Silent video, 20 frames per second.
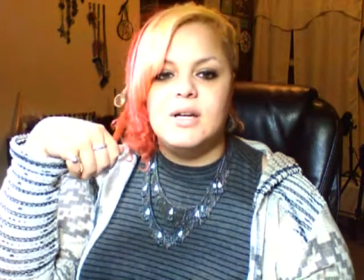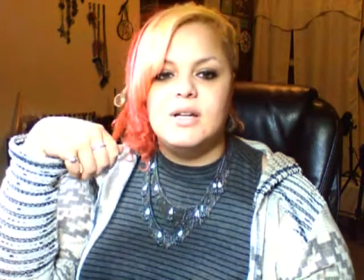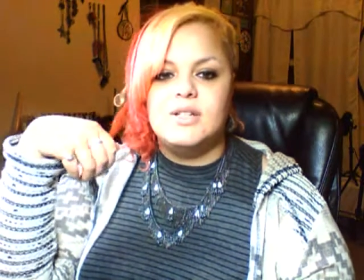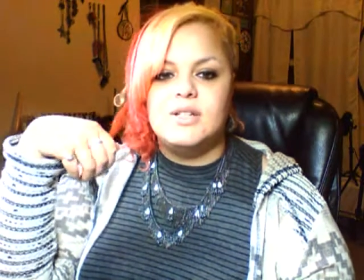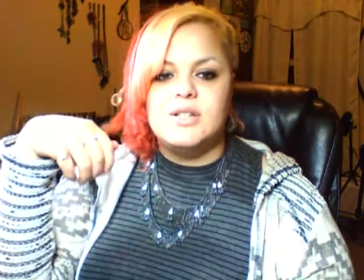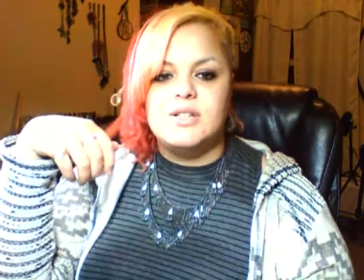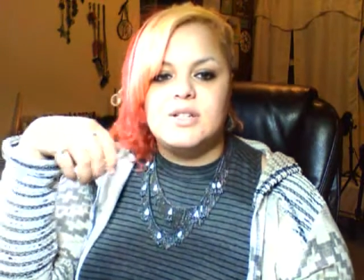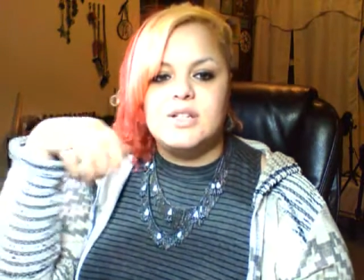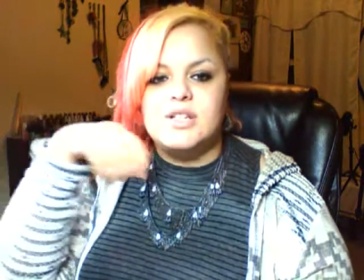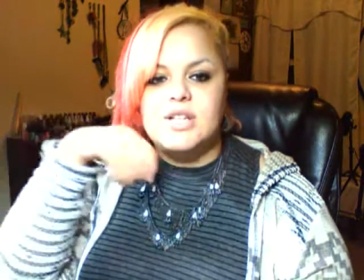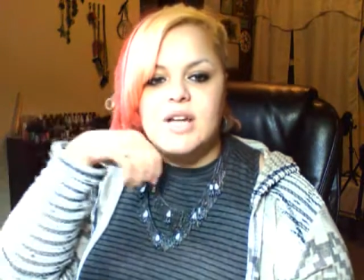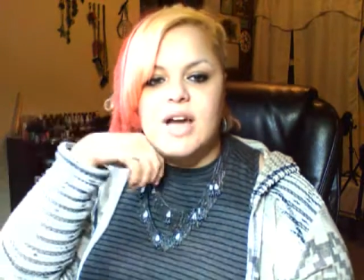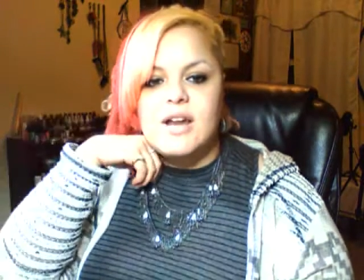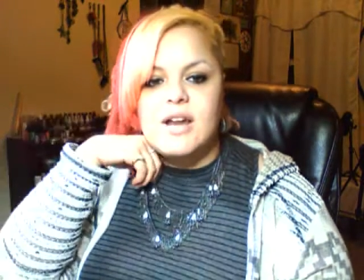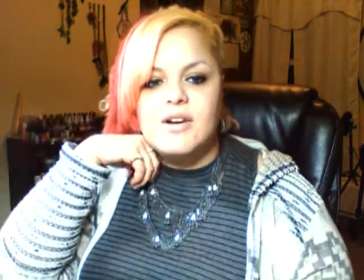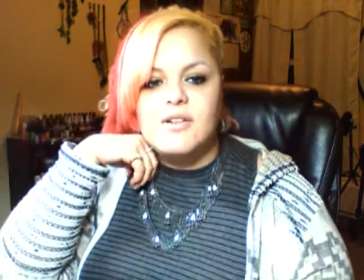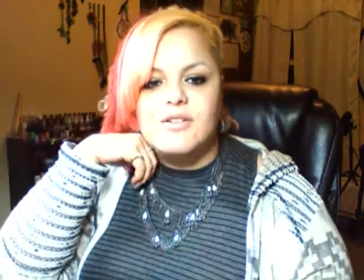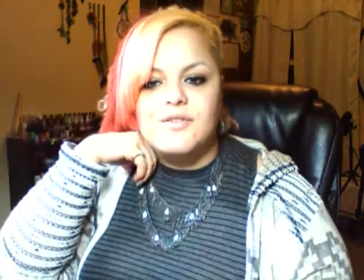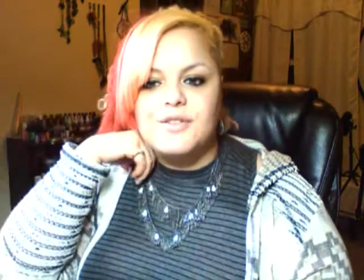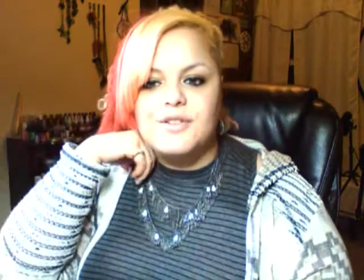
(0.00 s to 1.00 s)
She said she had
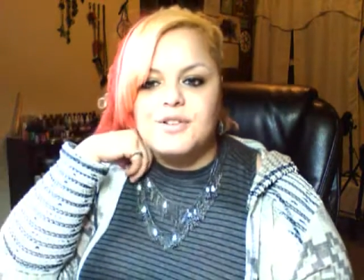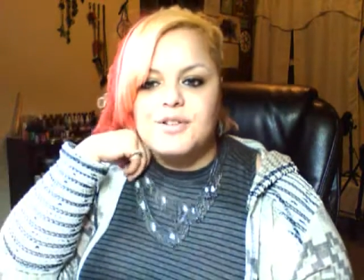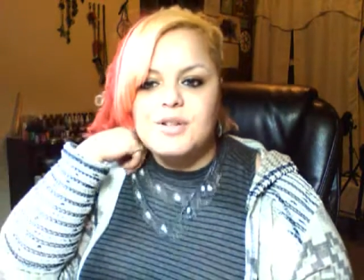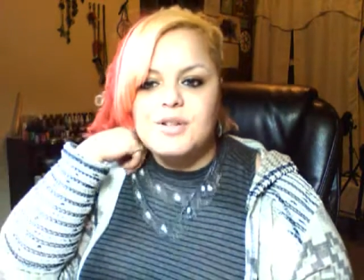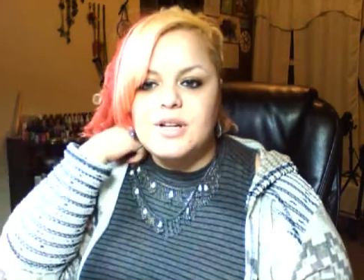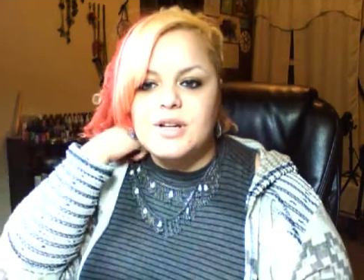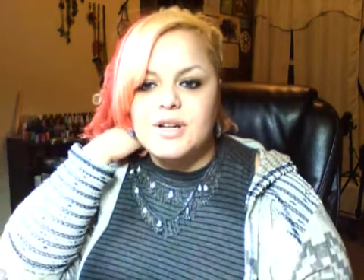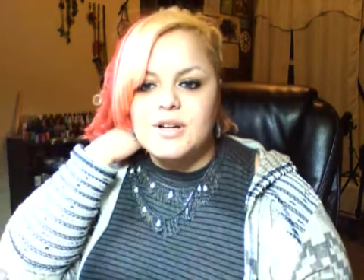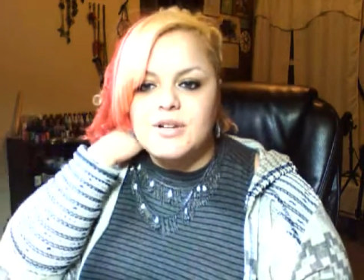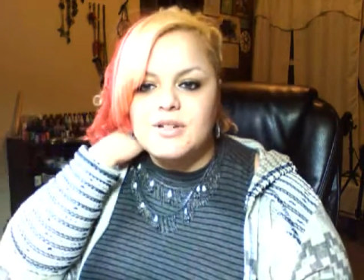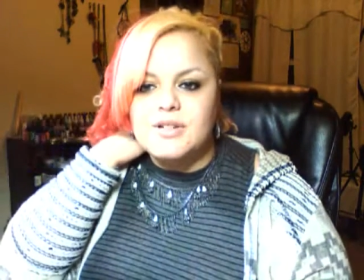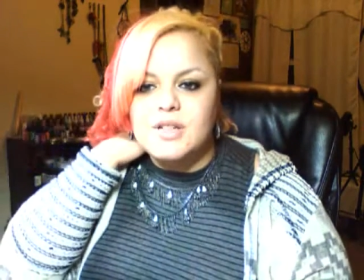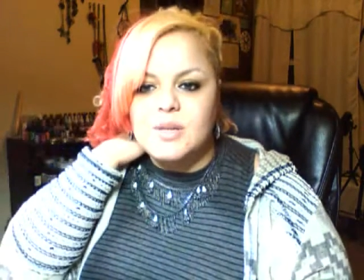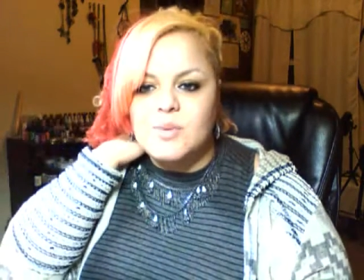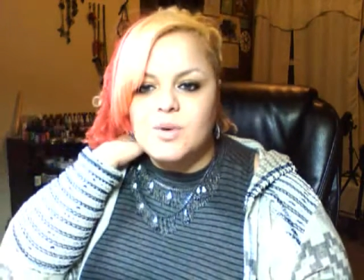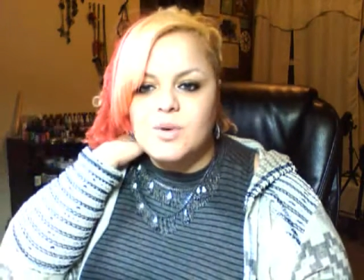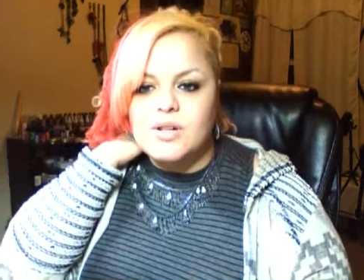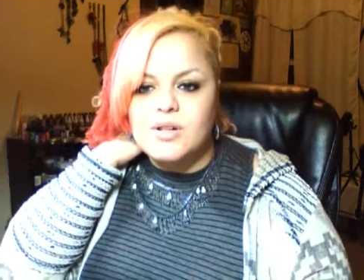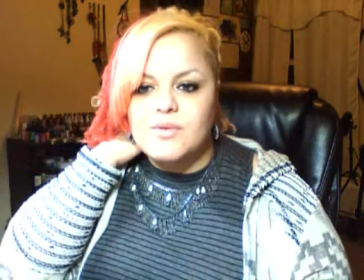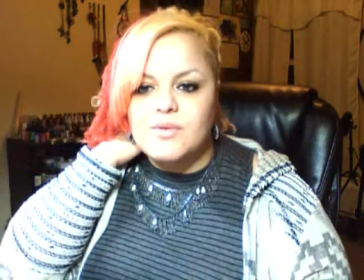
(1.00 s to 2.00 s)
hers for 2 years, and
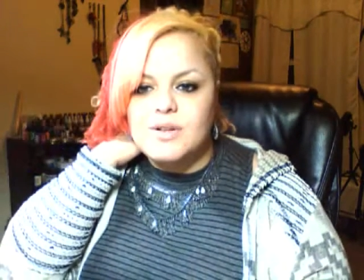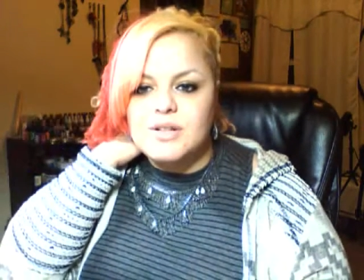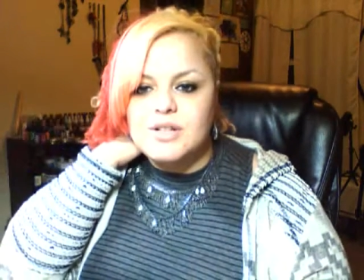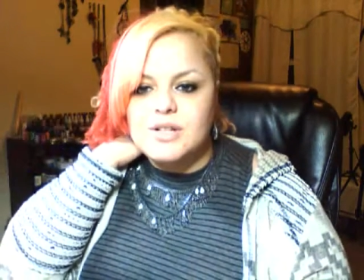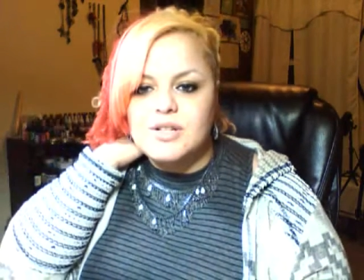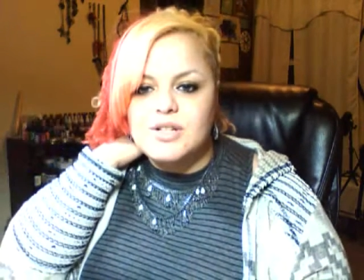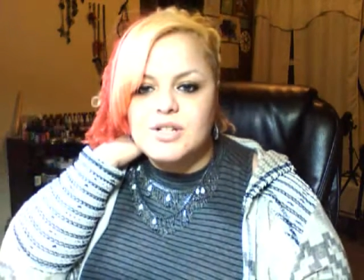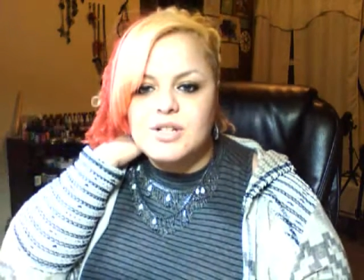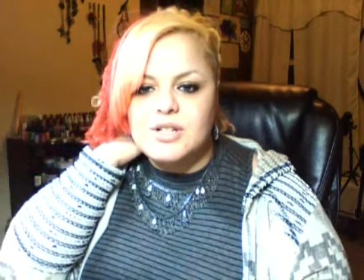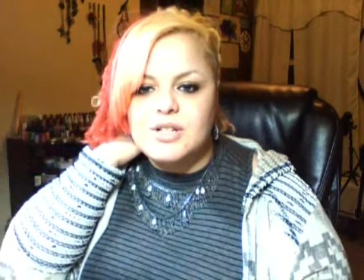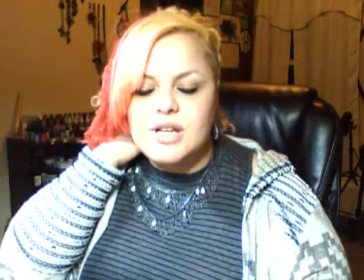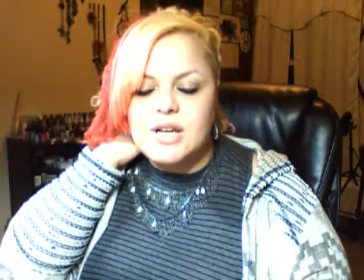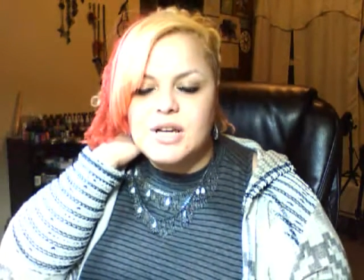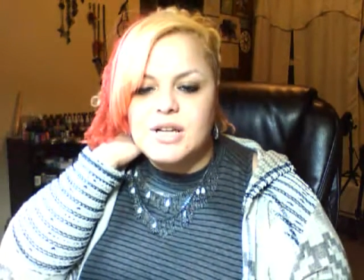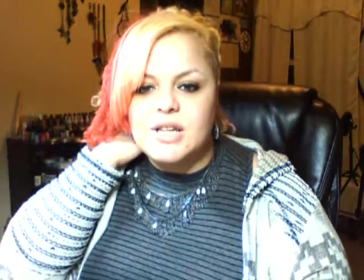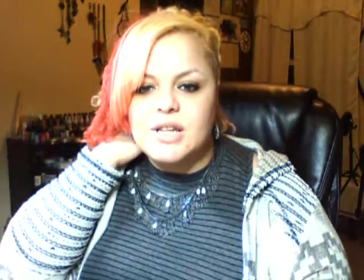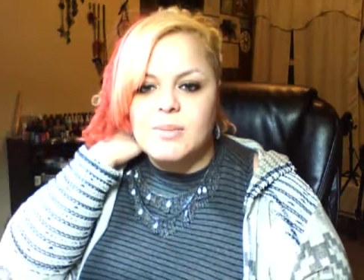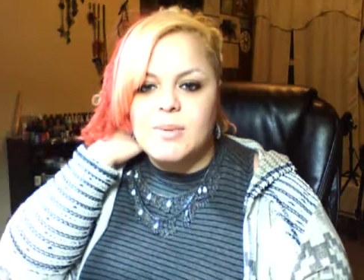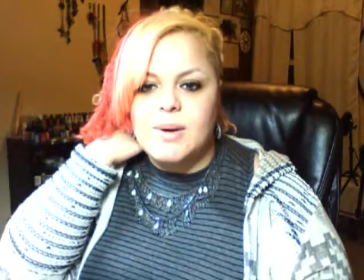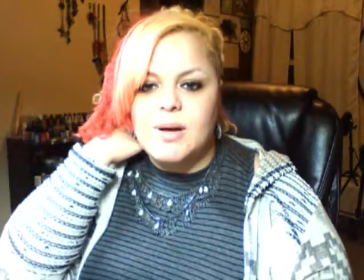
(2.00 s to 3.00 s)
one of the reasons she's
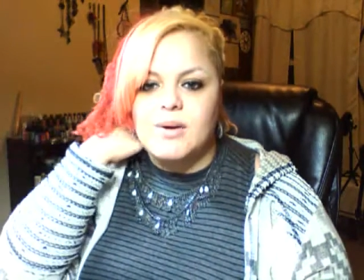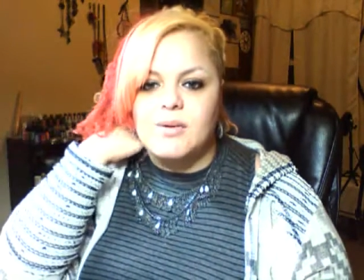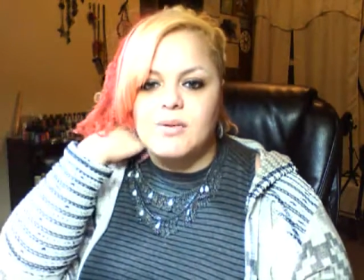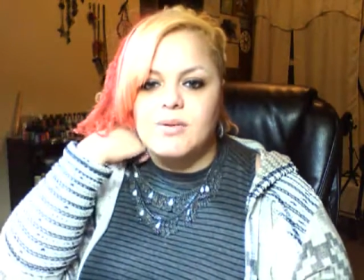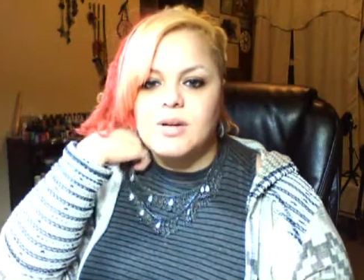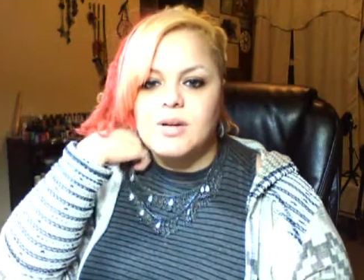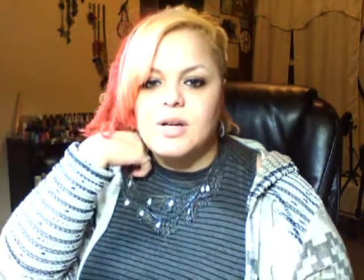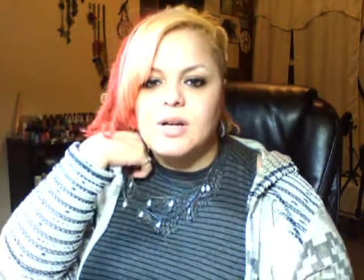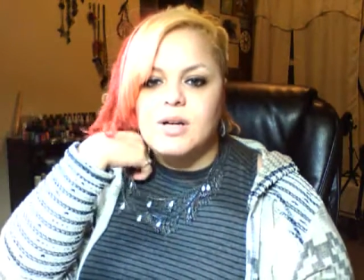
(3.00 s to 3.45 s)
taking them out,